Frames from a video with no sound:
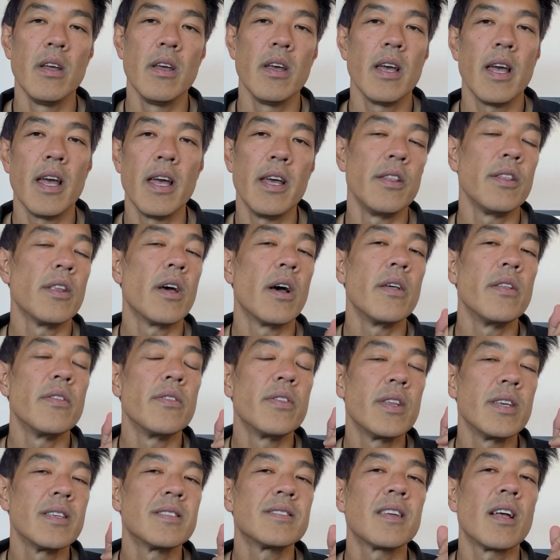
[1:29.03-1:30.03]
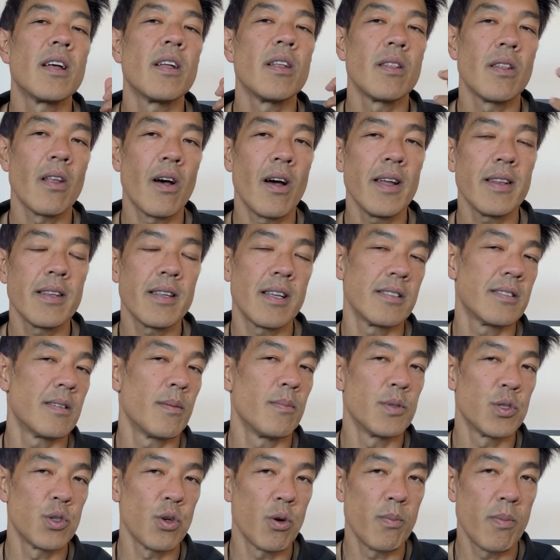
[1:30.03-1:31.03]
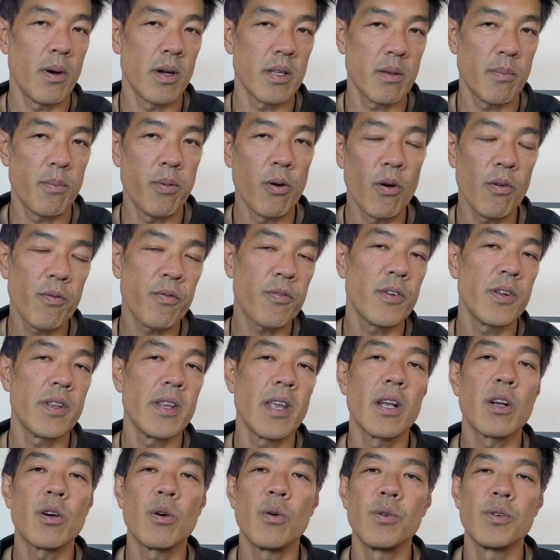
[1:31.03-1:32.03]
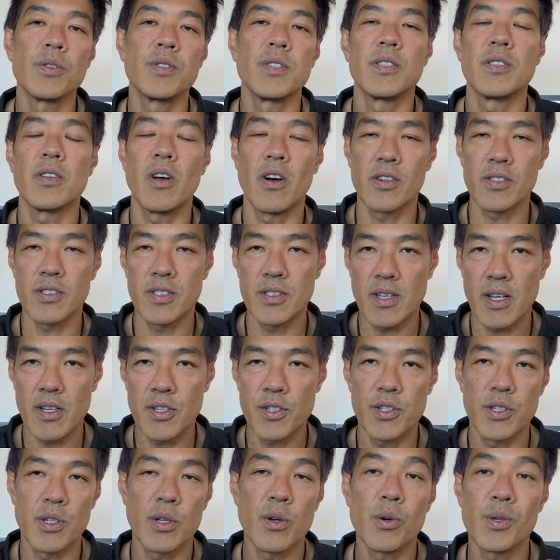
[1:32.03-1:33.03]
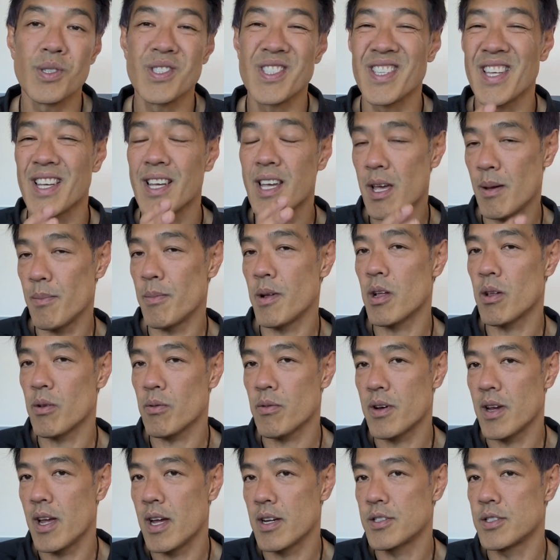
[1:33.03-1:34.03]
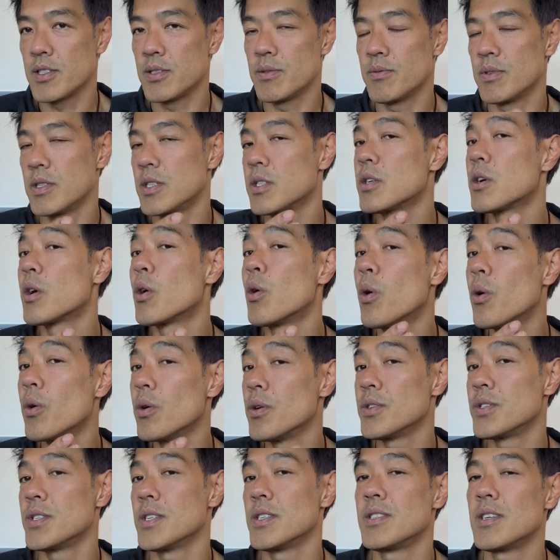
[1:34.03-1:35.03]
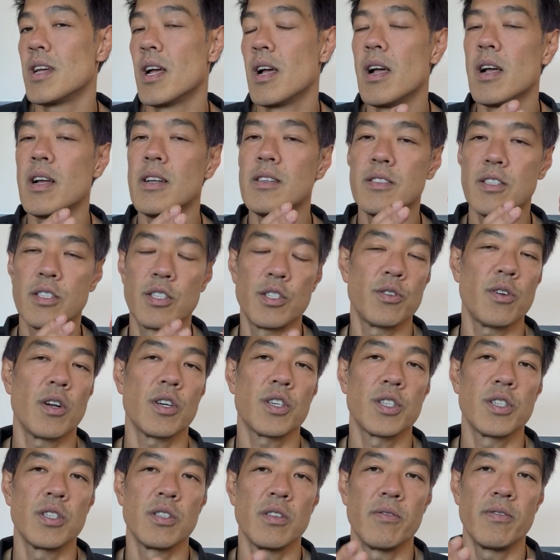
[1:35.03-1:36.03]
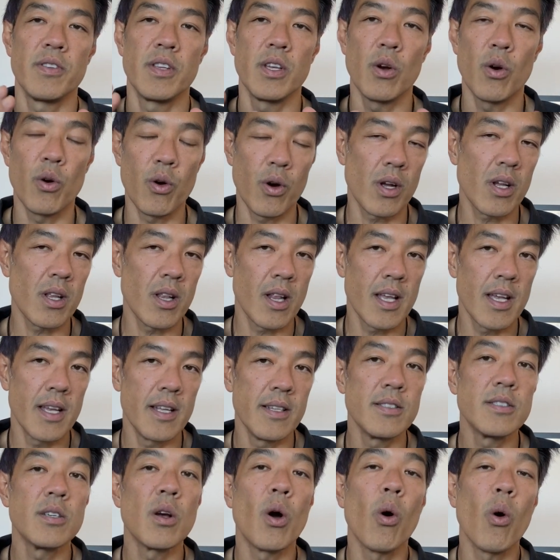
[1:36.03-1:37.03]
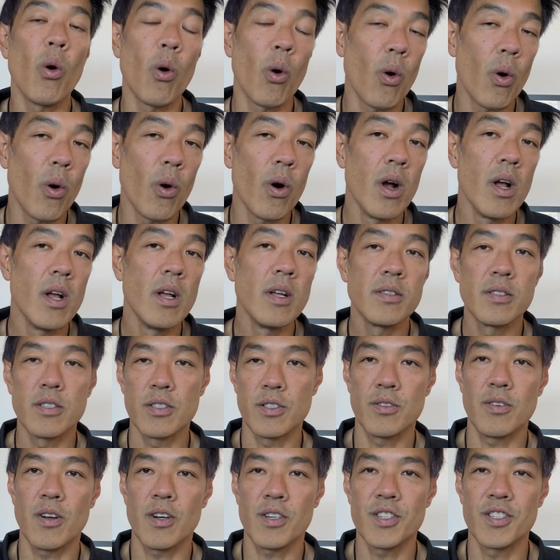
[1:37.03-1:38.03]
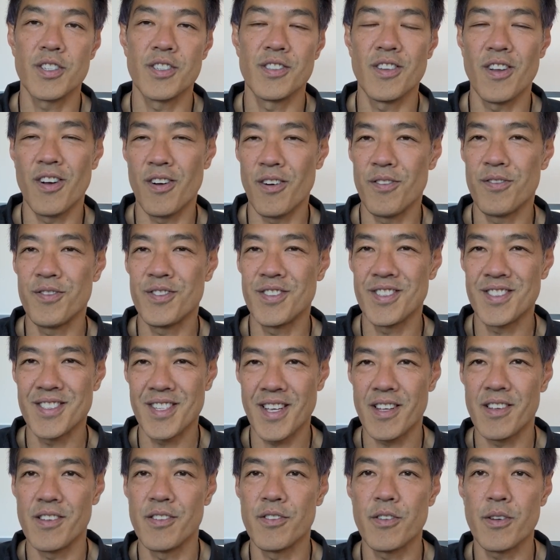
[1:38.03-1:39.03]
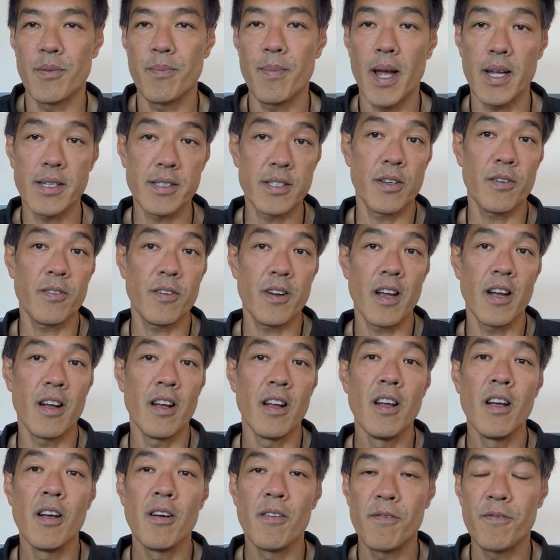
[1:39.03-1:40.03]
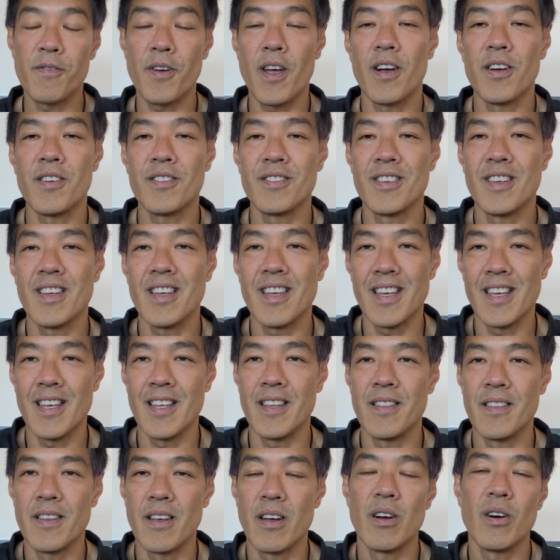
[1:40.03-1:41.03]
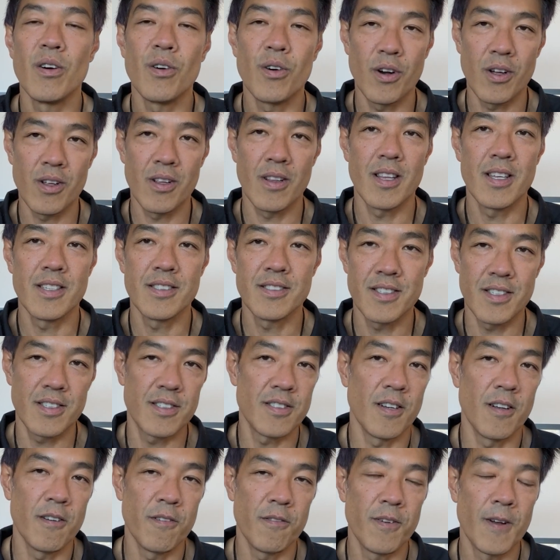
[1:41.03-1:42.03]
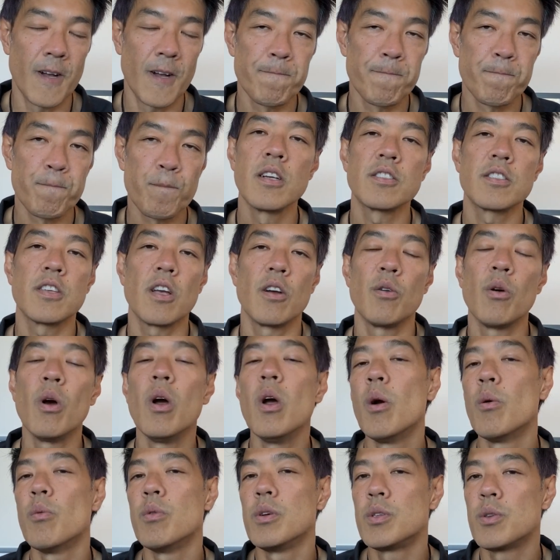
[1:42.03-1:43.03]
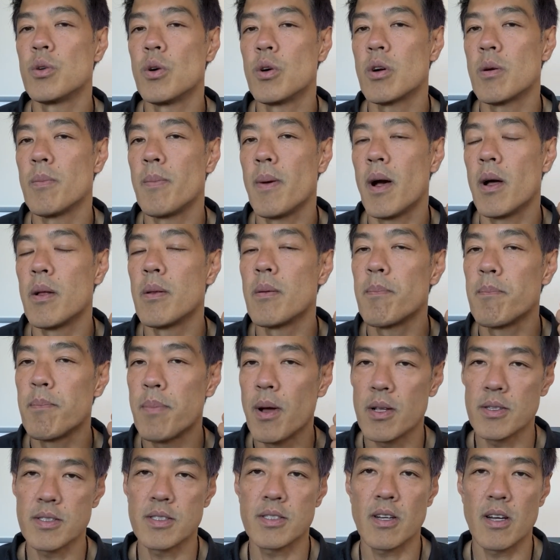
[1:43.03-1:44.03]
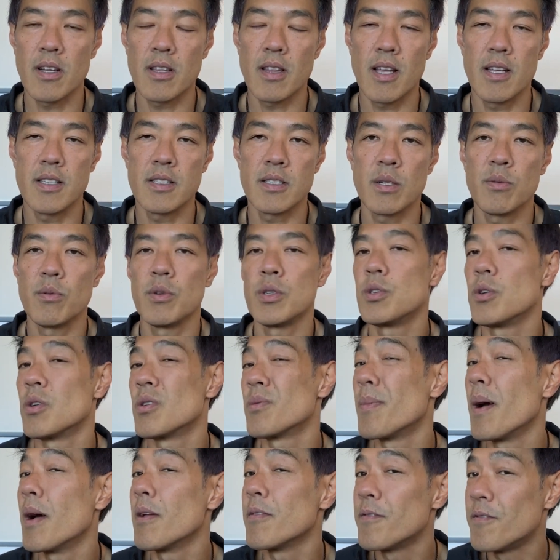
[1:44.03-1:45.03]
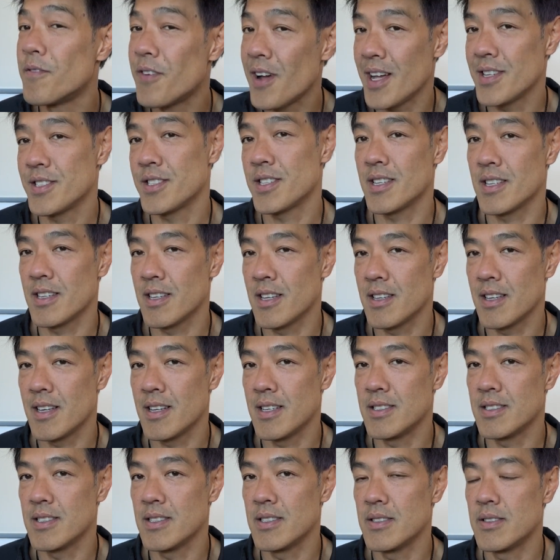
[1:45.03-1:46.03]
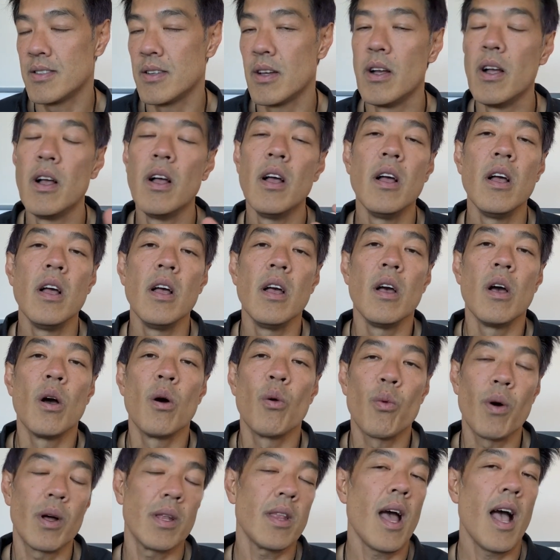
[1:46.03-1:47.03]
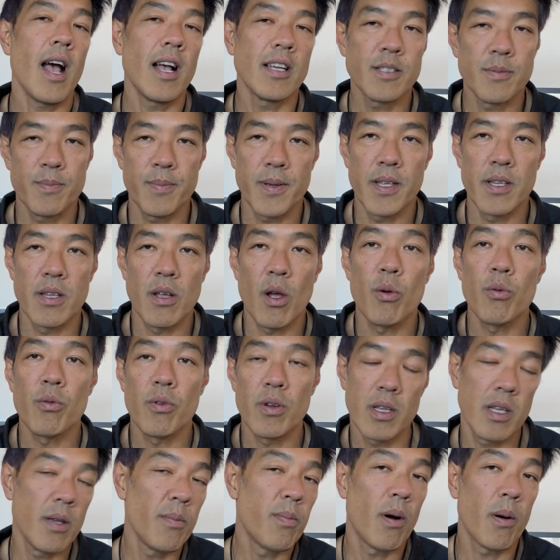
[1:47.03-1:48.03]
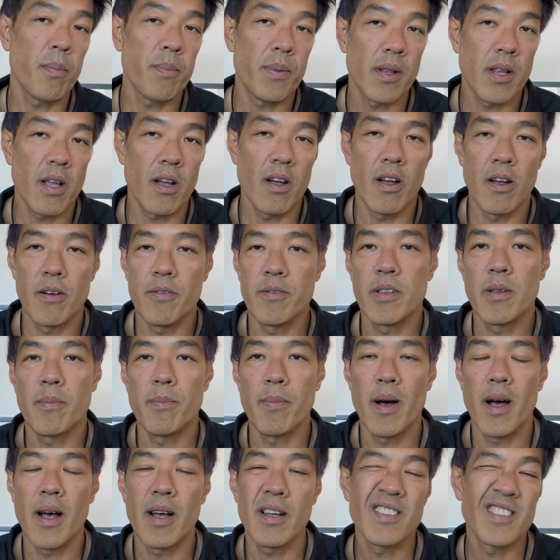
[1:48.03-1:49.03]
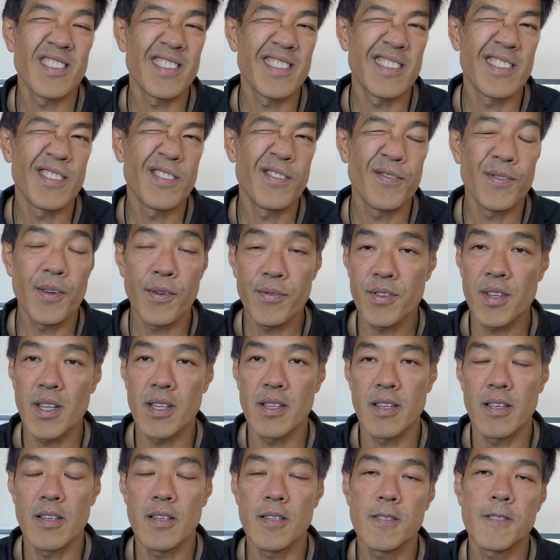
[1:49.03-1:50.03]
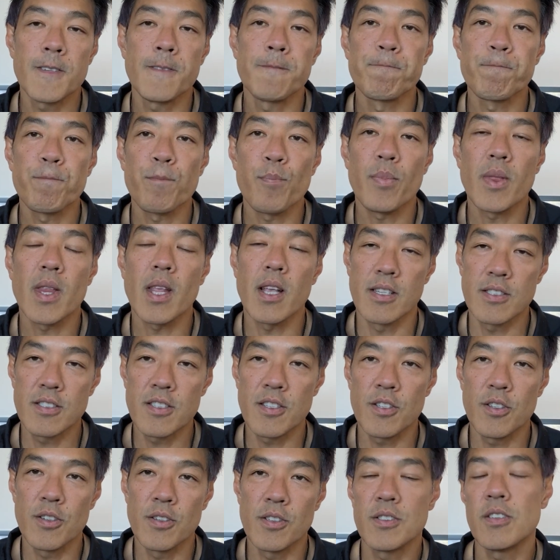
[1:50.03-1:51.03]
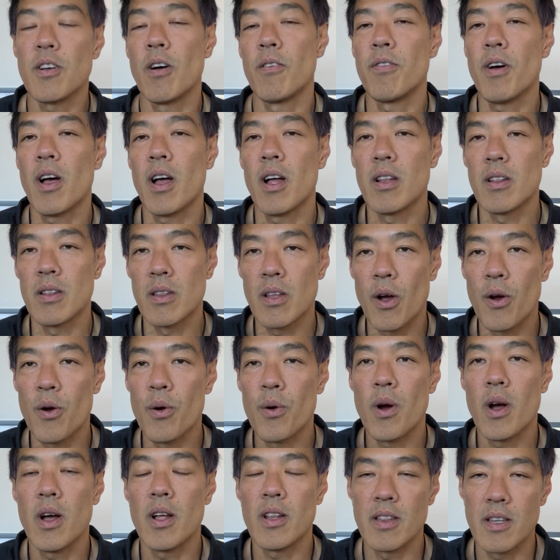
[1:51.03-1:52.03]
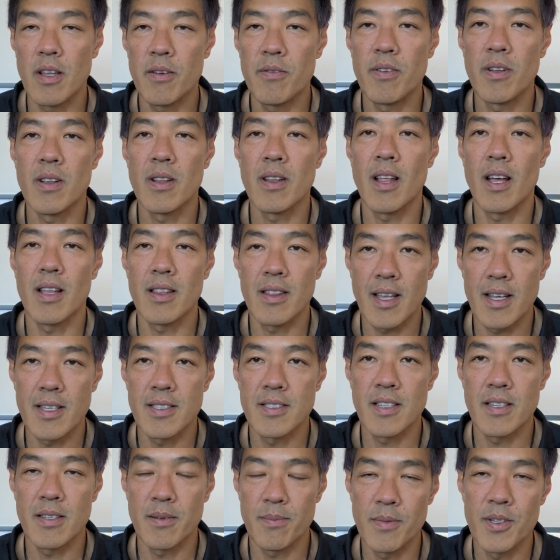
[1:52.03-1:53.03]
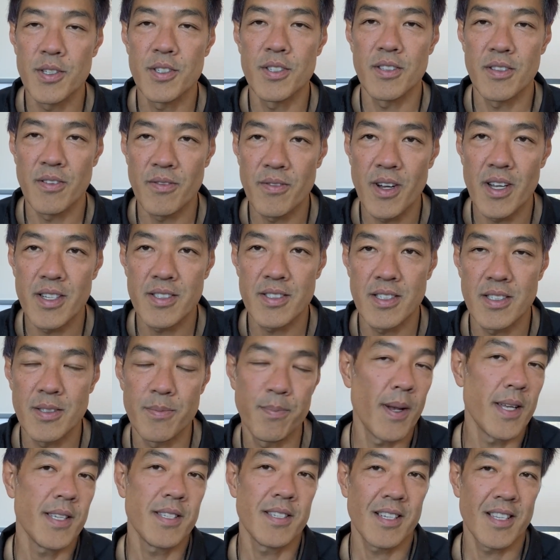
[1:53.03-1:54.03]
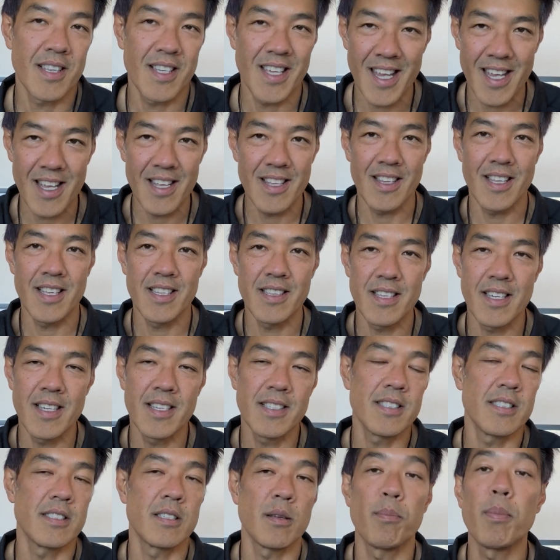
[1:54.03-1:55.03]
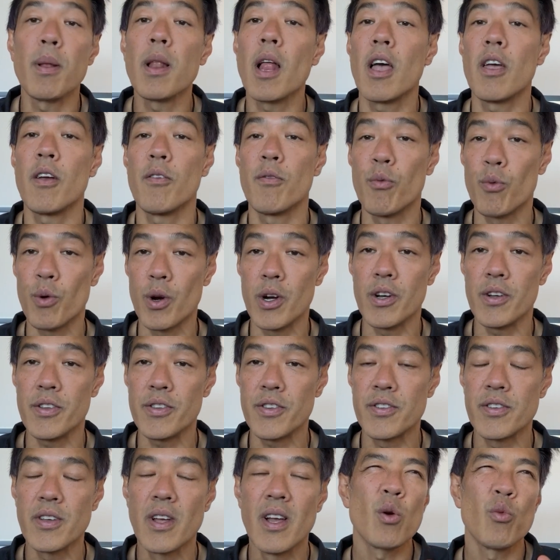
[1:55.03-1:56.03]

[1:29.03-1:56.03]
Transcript: And this light gets absorbed by the porphyrin, it causes oxidation, causes a chemical reaction which causes destruction of the oil glands or destruction of the secondary bacteria found in oil glands itself. So we talk about pulse dye laser, we talk about vascular lasers. What has been really popular over the past 15 years is the use of low level laser emission devices. Basically LEDs, it's a play of words.